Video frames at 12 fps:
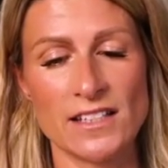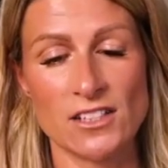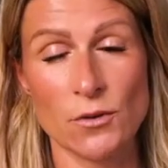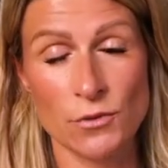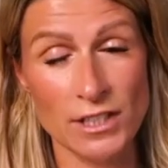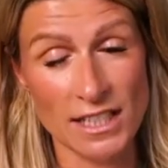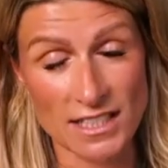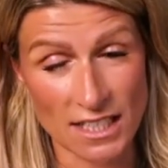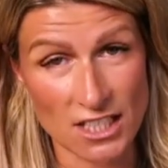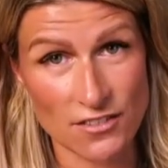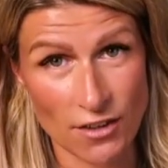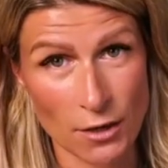as I really
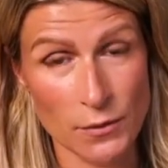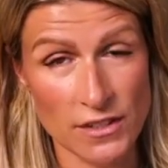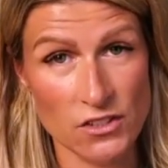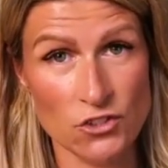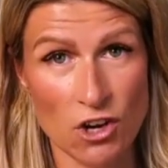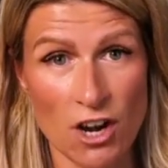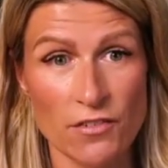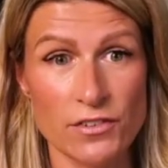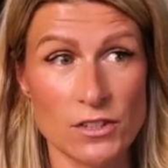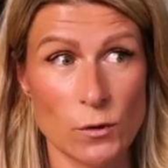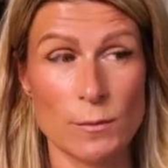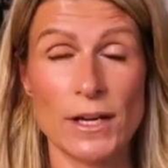identify with this driver,
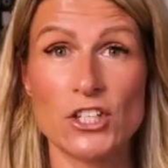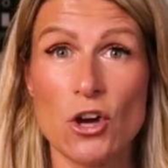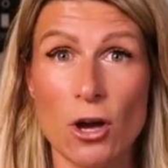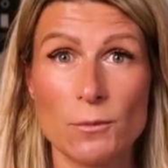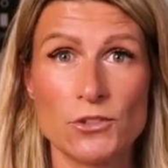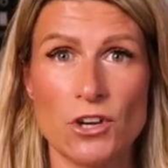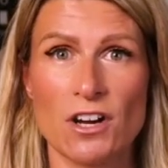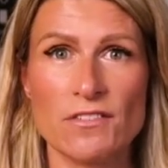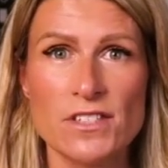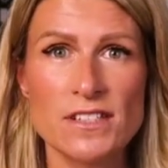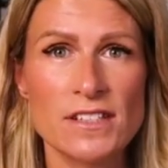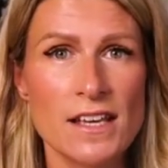it's one of my top
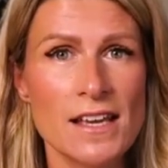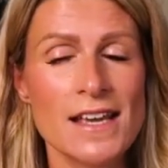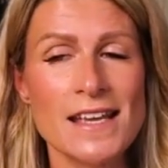drivers,